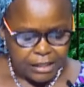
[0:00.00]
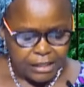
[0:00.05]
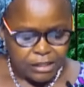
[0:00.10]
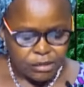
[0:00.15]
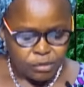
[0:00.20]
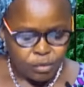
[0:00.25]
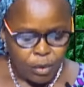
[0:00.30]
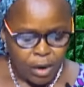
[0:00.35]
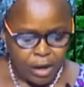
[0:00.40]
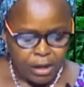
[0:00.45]

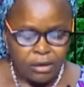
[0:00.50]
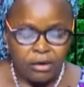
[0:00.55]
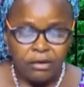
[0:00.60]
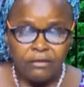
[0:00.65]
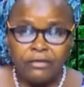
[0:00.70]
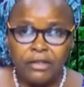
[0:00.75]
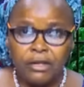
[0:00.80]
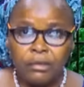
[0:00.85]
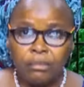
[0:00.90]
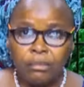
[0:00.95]
is one
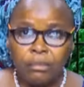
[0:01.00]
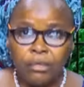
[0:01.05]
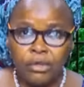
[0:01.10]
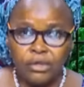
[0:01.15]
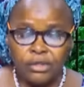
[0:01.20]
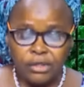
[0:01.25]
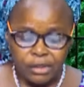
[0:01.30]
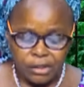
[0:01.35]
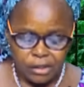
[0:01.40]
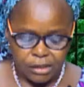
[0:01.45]
of the
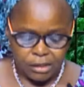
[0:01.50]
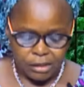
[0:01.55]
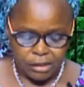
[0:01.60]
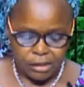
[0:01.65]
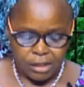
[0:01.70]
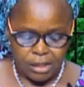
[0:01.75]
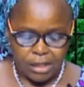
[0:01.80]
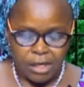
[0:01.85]
most